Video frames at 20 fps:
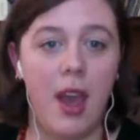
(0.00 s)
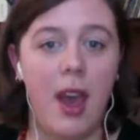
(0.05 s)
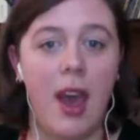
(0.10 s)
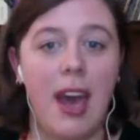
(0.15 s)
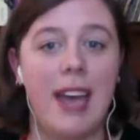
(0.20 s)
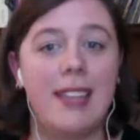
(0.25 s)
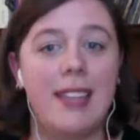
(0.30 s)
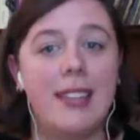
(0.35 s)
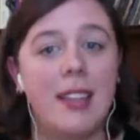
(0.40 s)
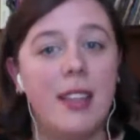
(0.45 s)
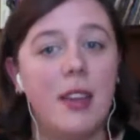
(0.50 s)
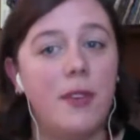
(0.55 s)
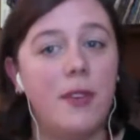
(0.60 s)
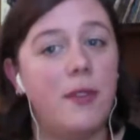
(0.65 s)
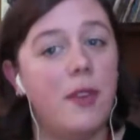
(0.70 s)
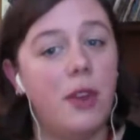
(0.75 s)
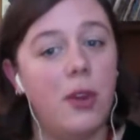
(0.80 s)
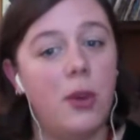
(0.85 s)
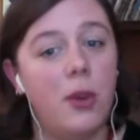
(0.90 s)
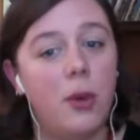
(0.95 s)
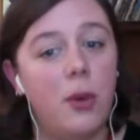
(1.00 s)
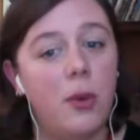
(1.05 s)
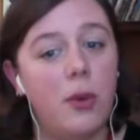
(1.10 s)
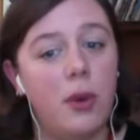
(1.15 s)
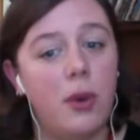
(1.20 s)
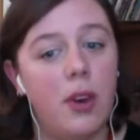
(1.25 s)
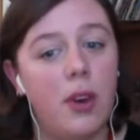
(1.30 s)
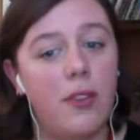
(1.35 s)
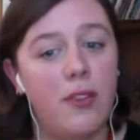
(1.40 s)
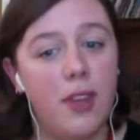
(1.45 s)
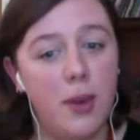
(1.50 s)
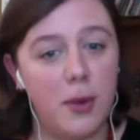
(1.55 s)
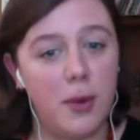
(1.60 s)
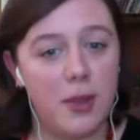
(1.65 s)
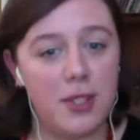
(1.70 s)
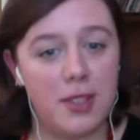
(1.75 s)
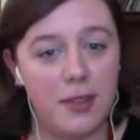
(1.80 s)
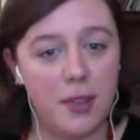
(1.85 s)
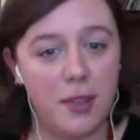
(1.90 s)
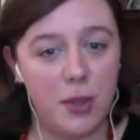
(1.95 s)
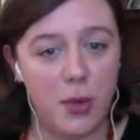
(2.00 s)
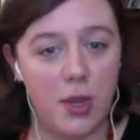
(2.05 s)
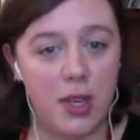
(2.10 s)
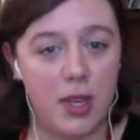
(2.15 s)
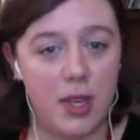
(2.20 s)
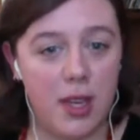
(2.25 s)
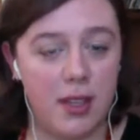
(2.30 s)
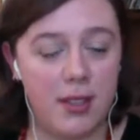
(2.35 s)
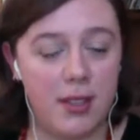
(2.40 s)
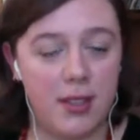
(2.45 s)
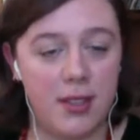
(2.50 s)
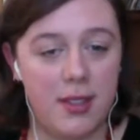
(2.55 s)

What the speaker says: I see that a few viewers have joined us